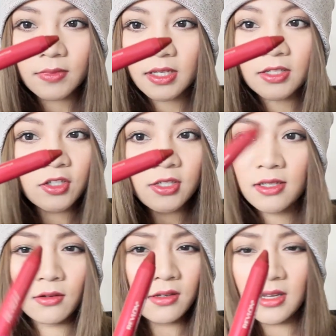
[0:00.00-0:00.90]
it's just
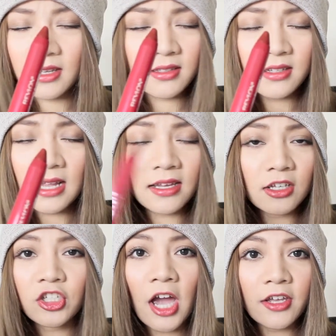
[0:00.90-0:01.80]
it's like a
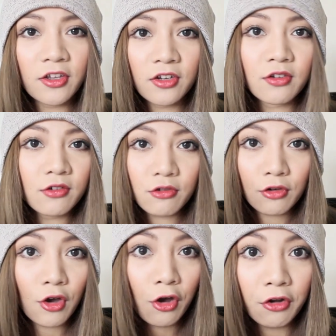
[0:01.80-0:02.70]
giant
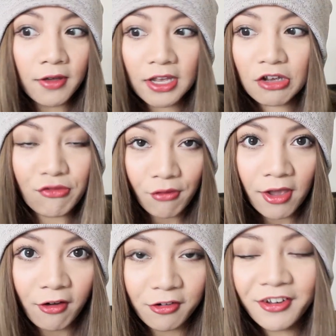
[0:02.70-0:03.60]
colouring
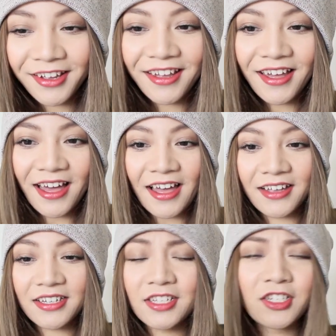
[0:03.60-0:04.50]
crayon,
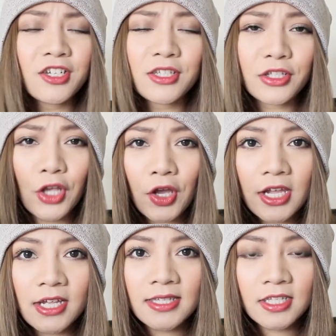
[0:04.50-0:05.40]
and they're just so
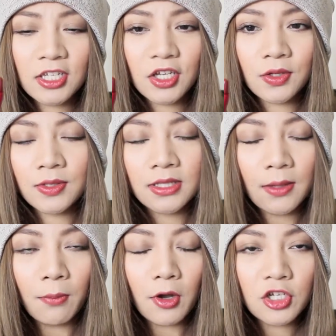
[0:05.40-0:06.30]
easy to use.
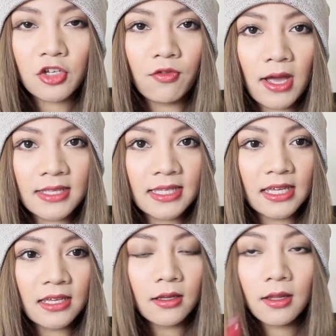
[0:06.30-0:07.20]
They're
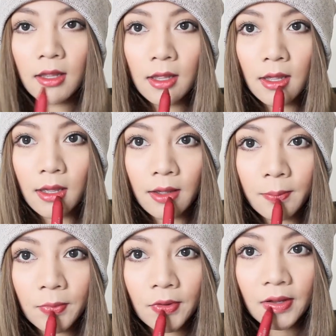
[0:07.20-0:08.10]
moisturising,
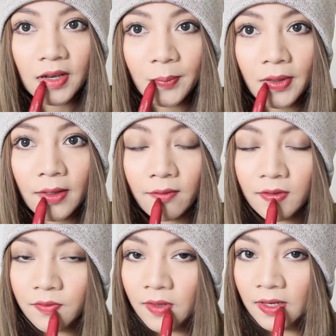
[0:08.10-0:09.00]
colour payoff
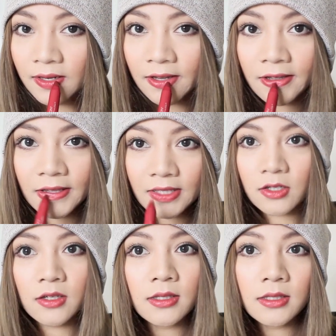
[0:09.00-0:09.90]
is really nice.
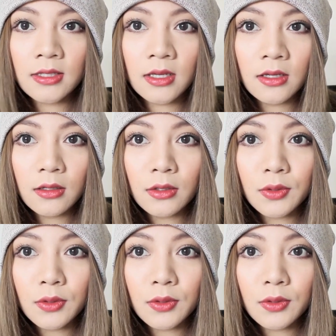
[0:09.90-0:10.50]
As you can see,